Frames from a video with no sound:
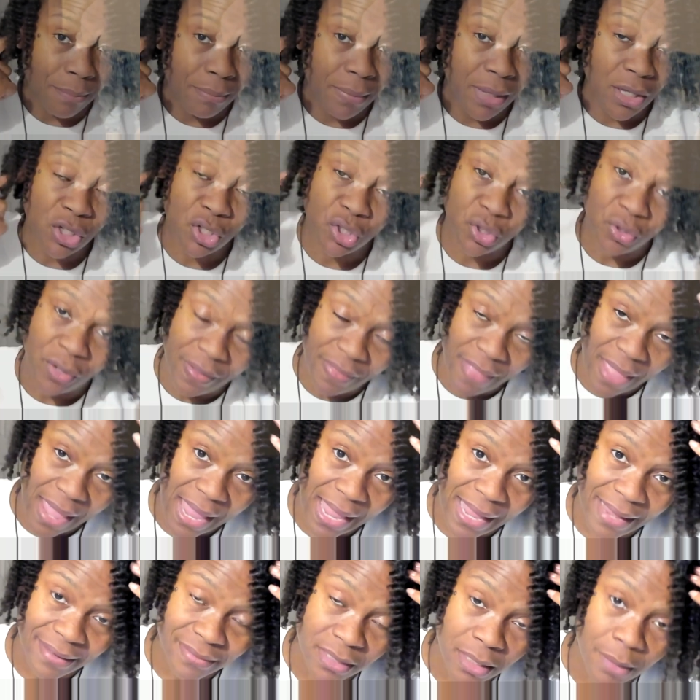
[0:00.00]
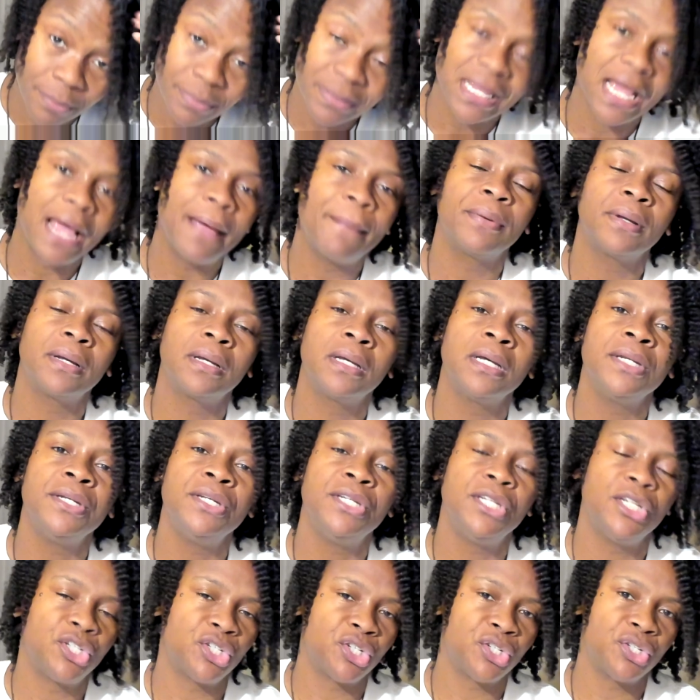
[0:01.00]
Make sure that I have some type of
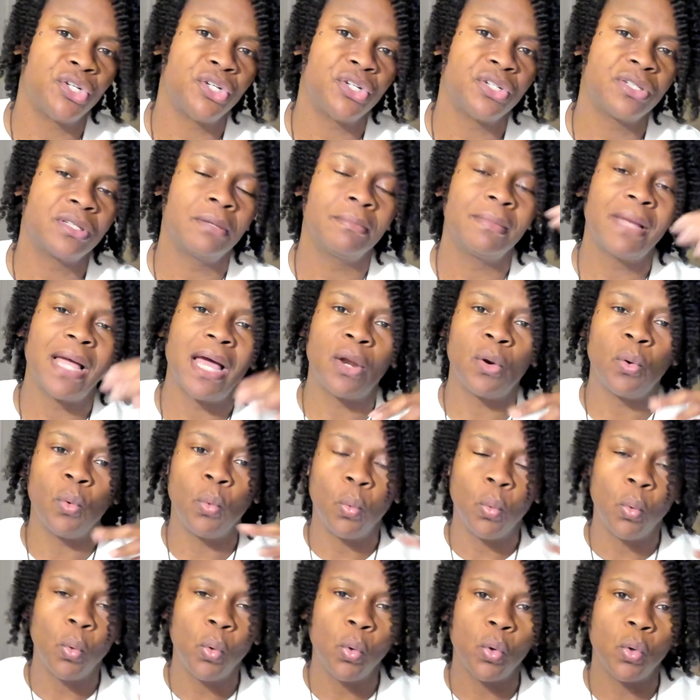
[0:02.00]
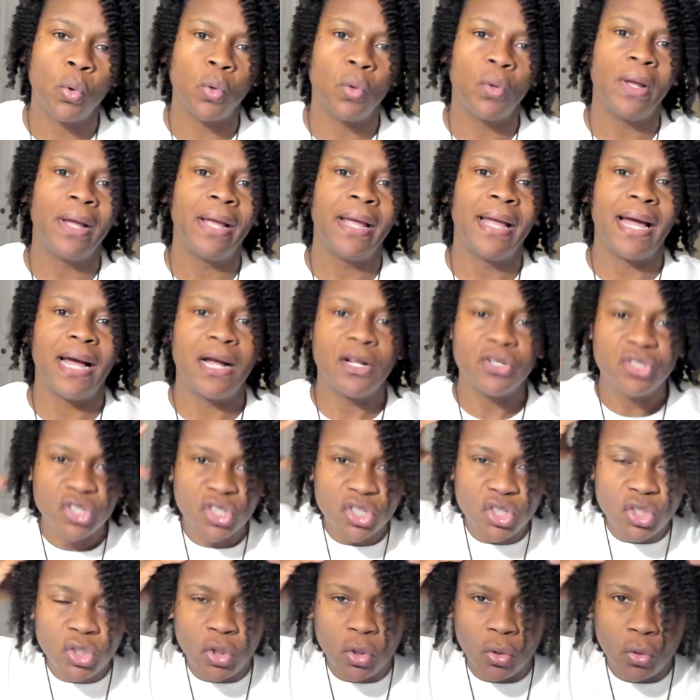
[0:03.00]
conditioner, some kind of oil. I'll
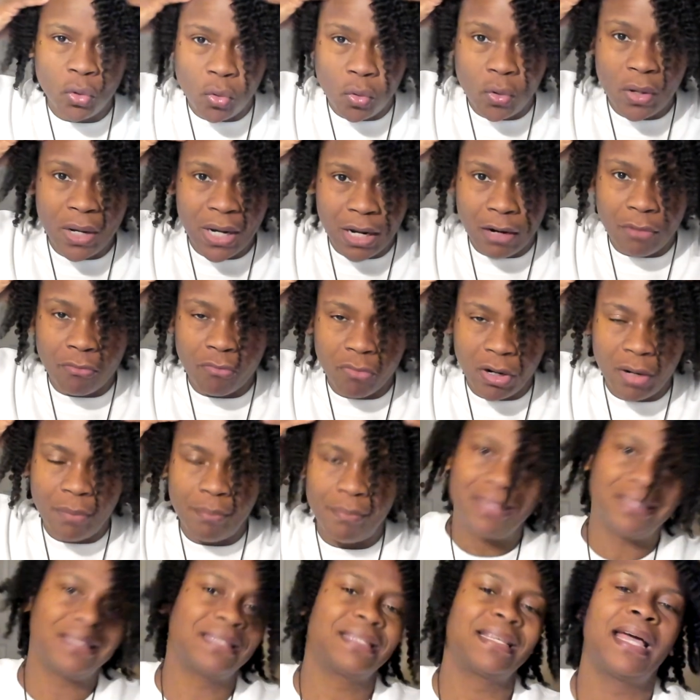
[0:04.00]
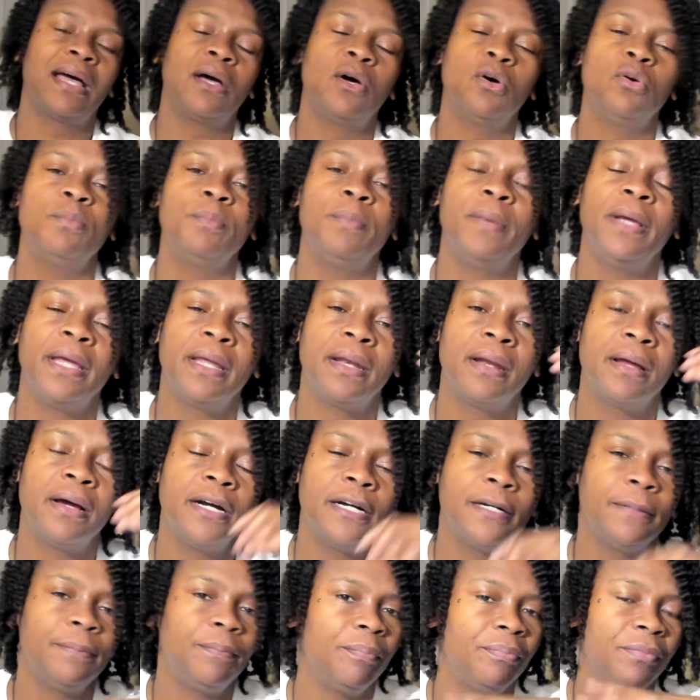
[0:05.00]
just, you know, go in there and rub my scalp. And
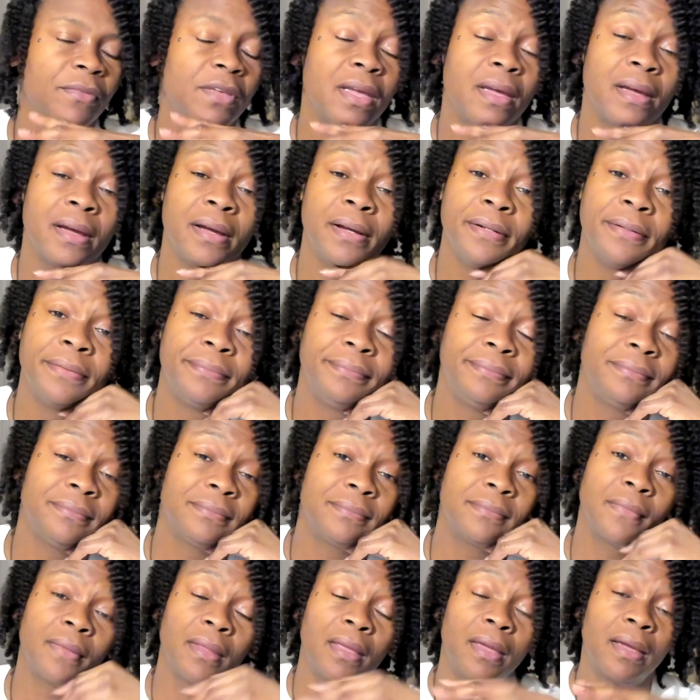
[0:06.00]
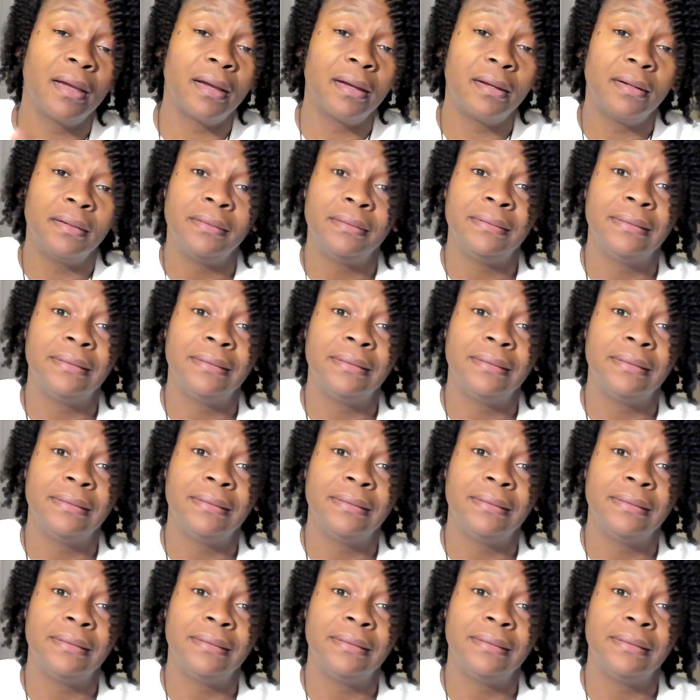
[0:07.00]
uh, yeah, yeah.